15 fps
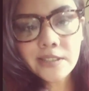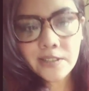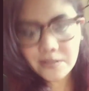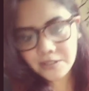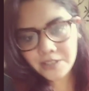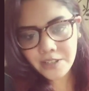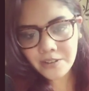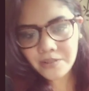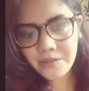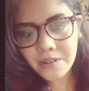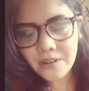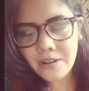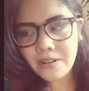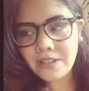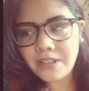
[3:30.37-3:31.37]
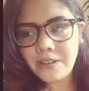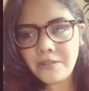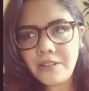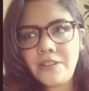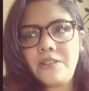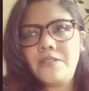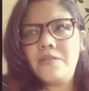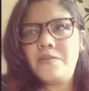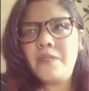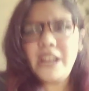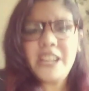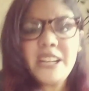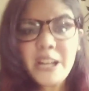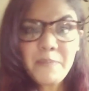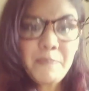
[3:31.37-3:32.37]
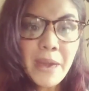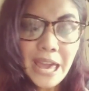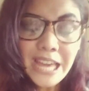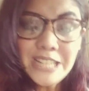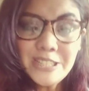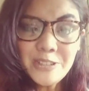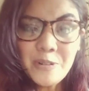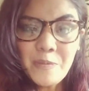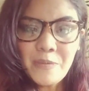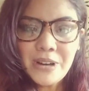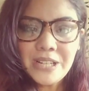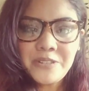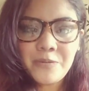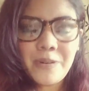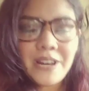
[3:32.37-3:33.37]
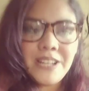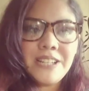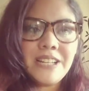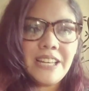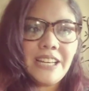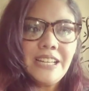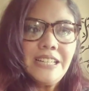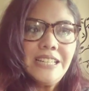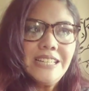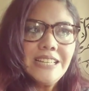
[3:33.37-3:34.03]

just salty overall. Like, you know, why did I pay so much? Why didn't I